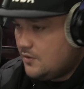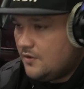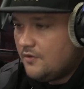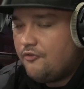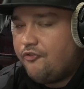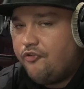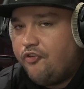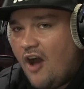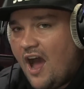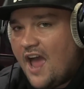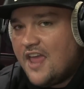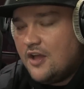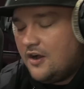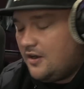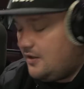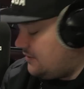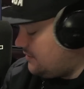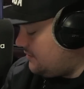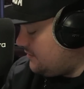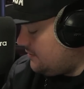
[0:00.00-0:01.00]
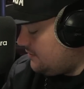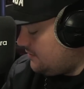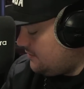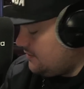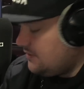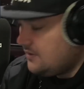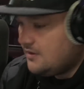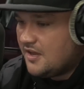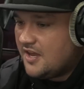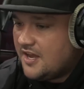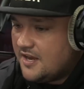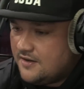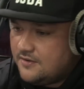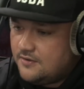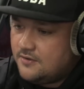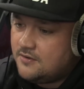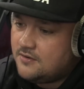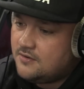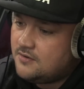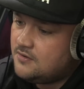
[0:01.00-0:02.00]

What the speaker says: fire in